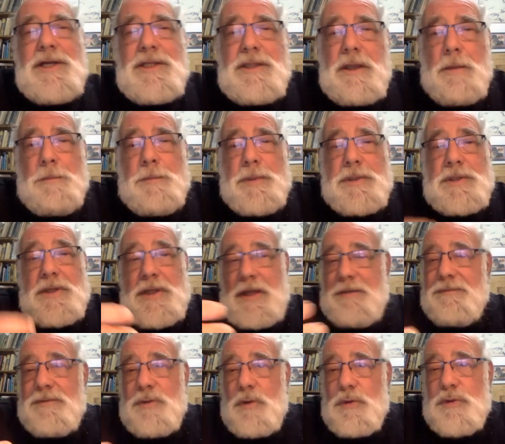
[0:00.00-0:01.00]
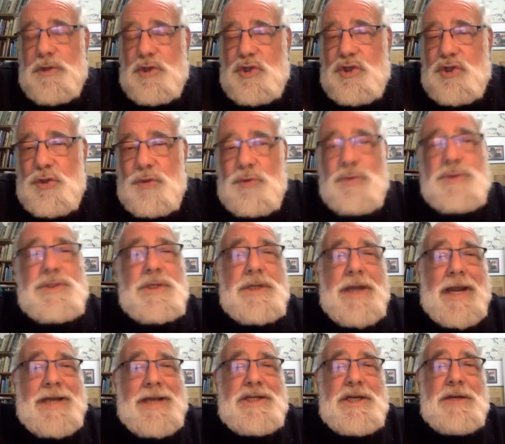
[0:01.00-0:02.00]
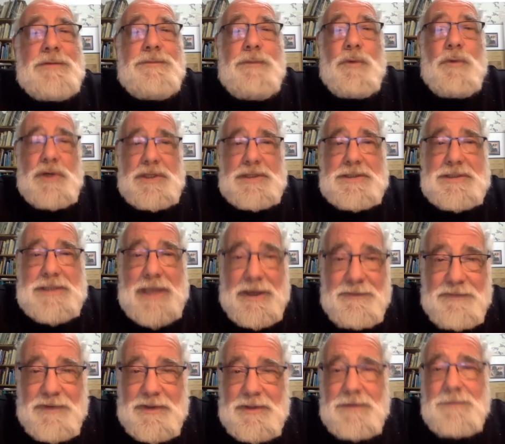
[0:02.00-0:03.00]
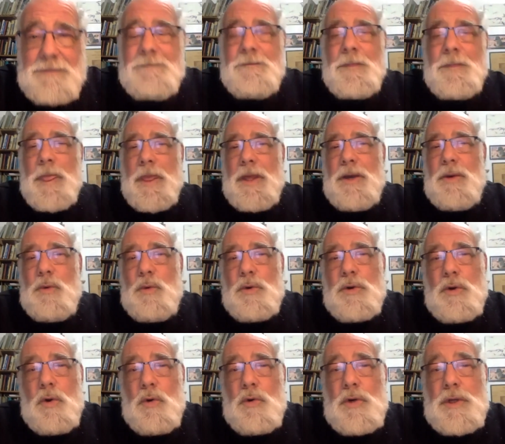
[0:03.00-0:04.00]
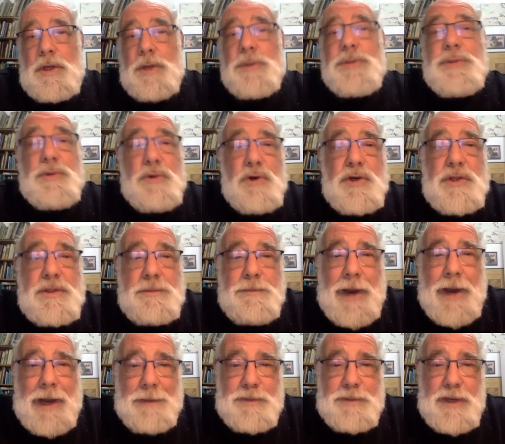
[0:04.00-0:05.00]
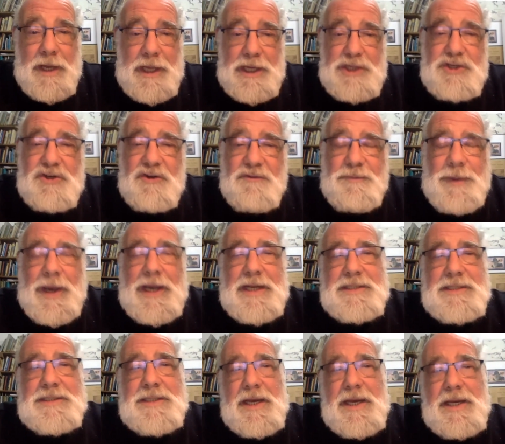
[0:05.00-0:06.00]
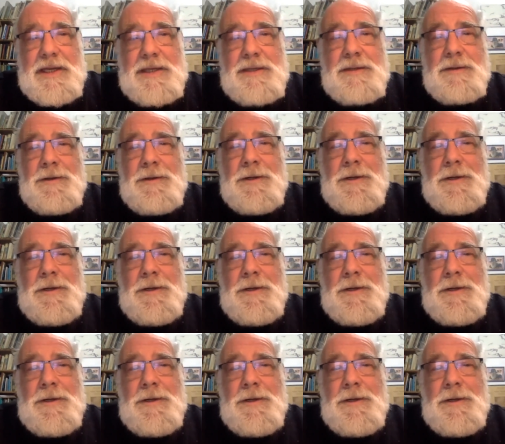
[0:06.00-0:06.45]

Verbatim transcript: But even though the Jews in 1947 were only a third of the population of Palestine,